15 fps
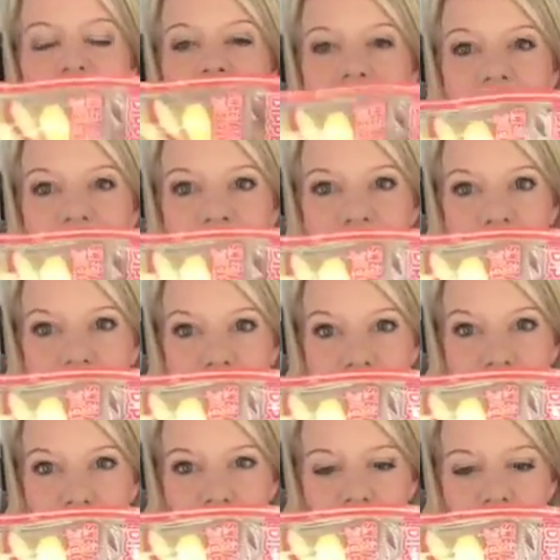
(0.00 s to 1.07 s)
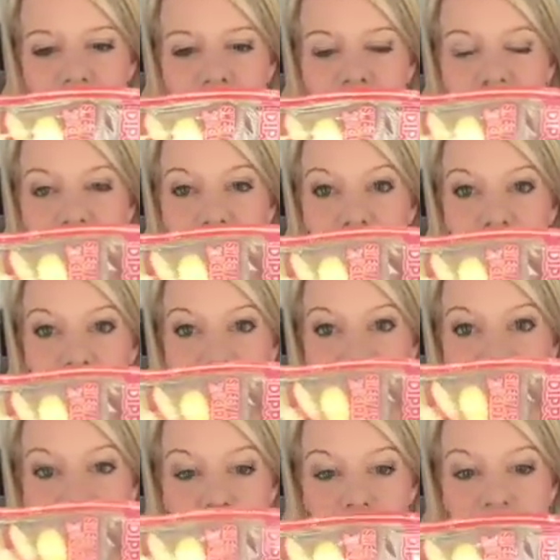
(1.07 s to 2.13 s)
not even find one of
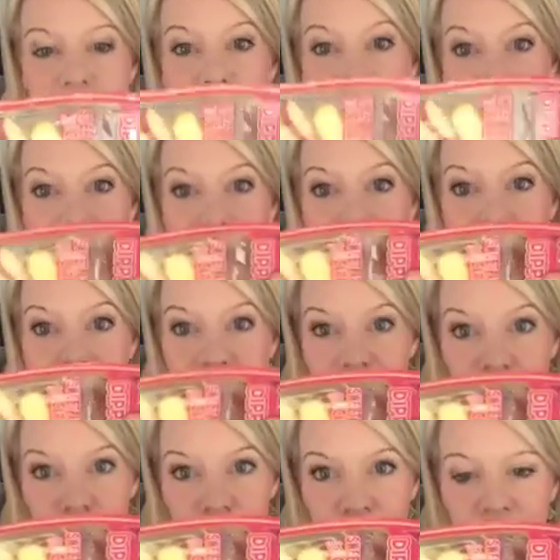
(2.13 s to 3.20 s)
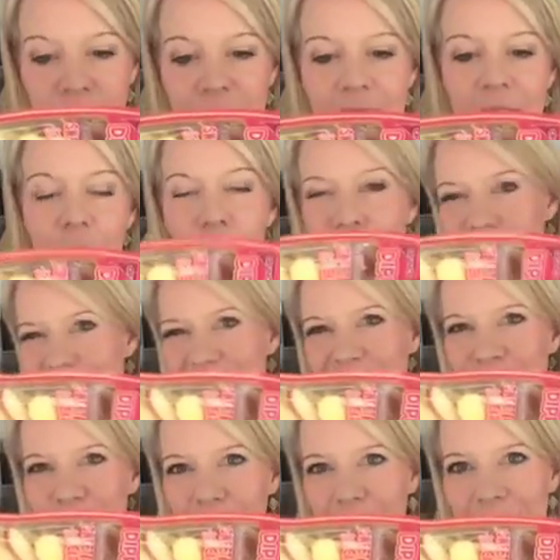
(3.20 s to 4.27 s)
the ones without the caramel, which I
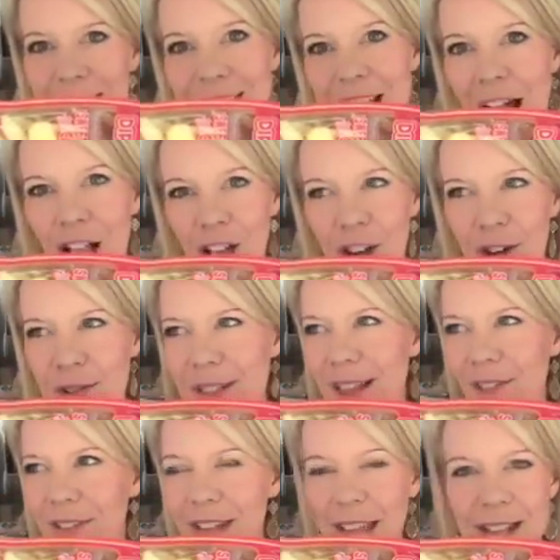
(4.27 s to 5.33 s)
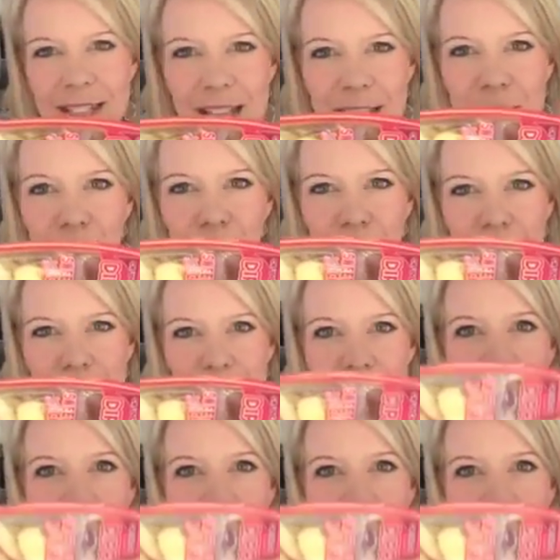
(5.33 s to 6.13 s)
think are like a dollar or 78 cents per each.